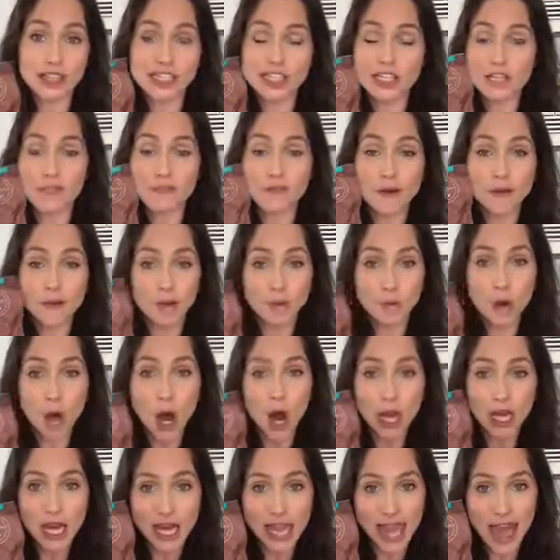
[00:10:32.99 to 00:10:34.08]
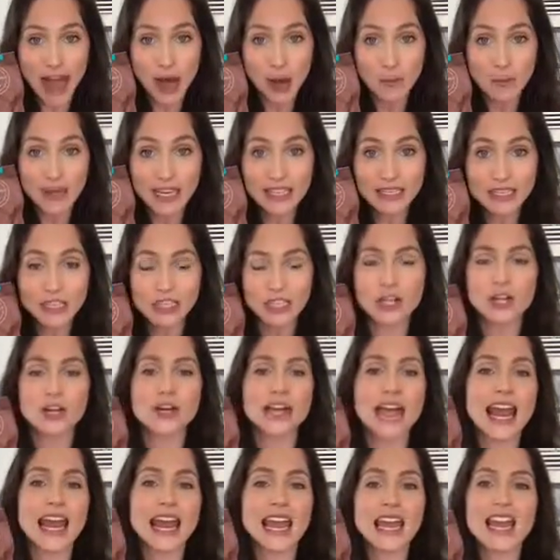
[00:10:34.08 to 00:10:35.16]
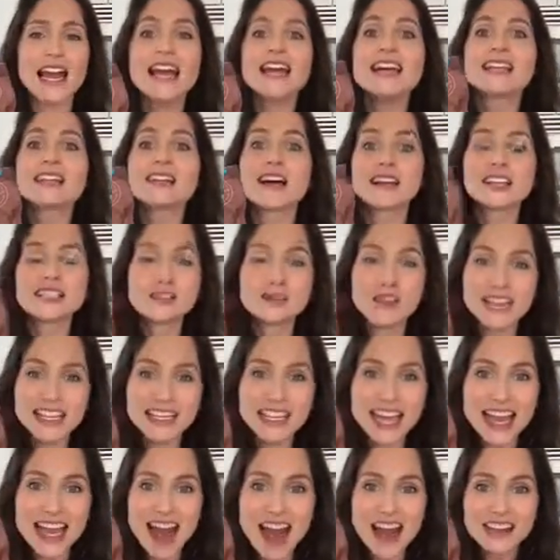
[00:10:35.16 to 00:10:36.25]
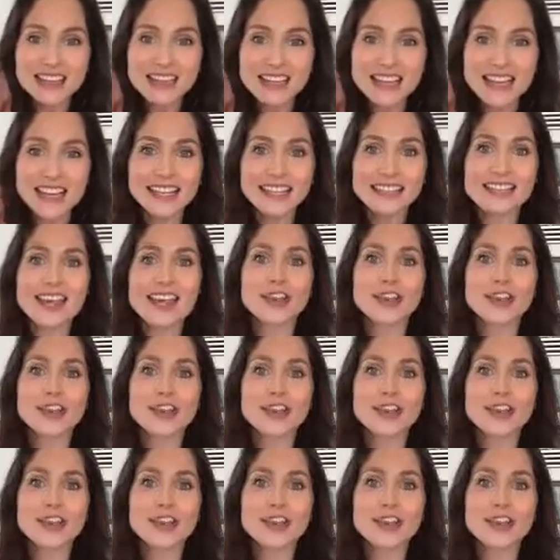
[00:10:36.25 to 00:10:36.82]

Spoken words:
This is from the raw cacao beans, so you're getting tons of antioxidants,